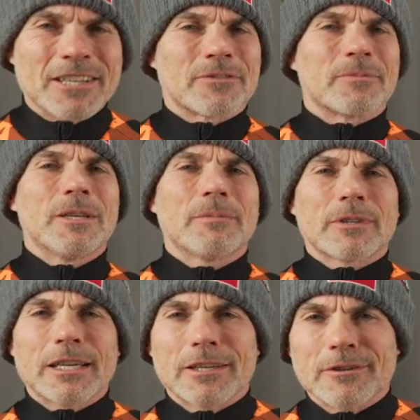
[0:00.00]
It's for
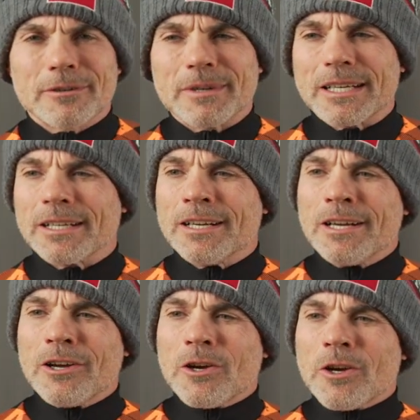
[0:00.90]
people like you and me
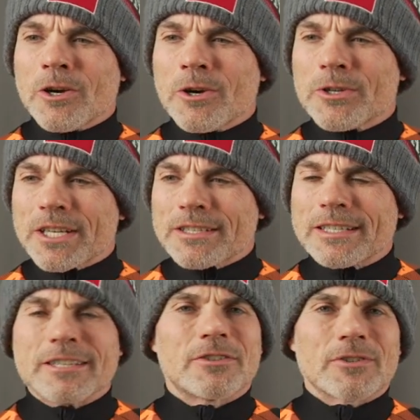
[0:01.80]
who just
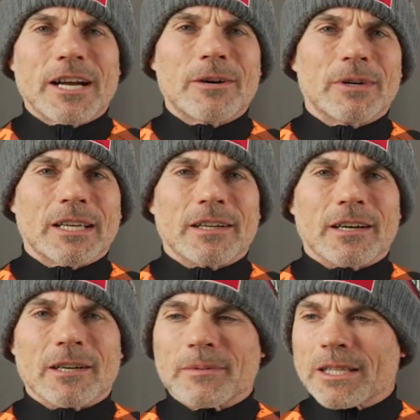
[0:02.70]
need to try wicked
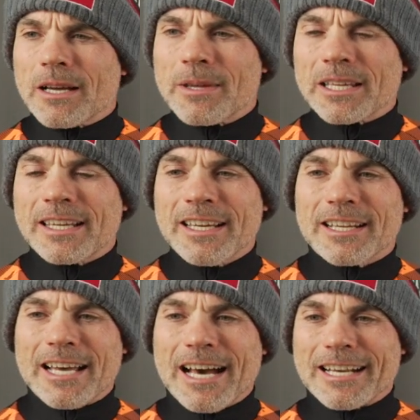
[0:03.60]
hard. But I mean, the key
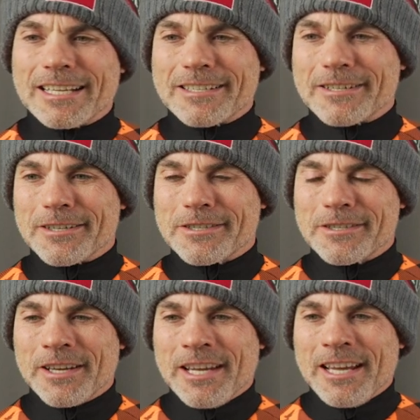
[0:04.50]
to that is
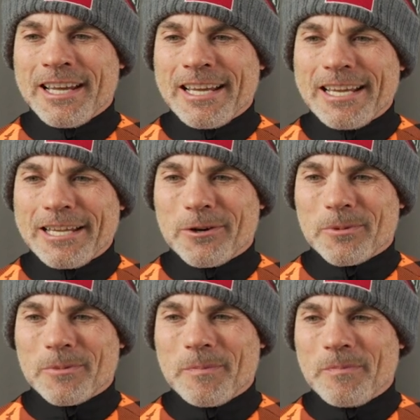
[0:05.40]
just, you
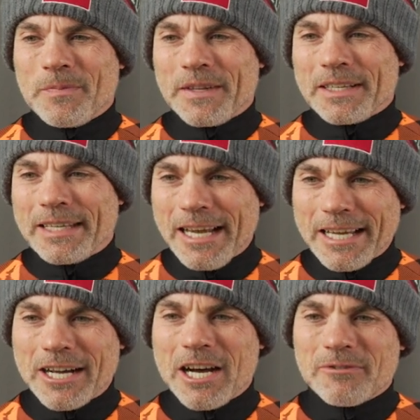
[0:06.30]
know,
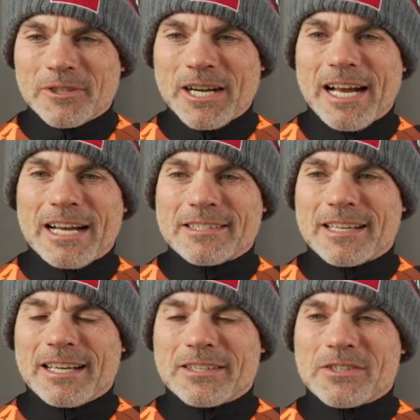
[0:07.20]
getting off your ass
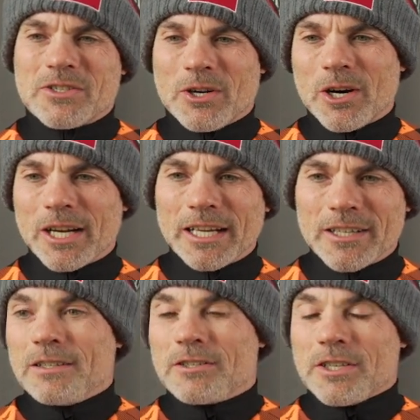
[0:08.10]
and
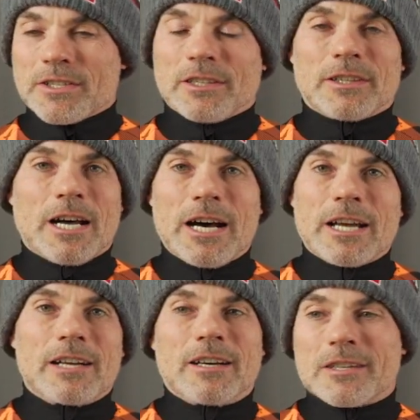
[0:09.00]
starting just
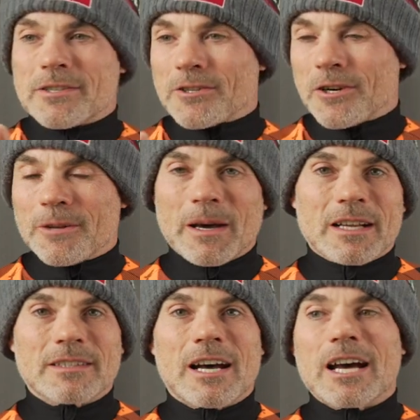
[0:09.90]
a certain
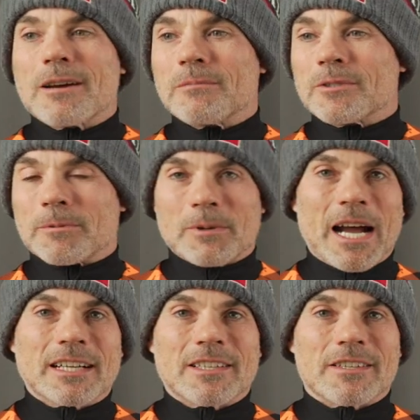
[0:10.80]
amount of time to
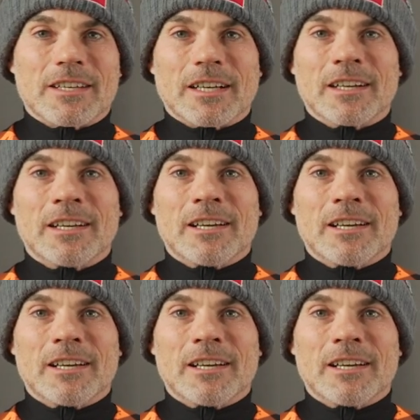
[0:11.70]
practicing.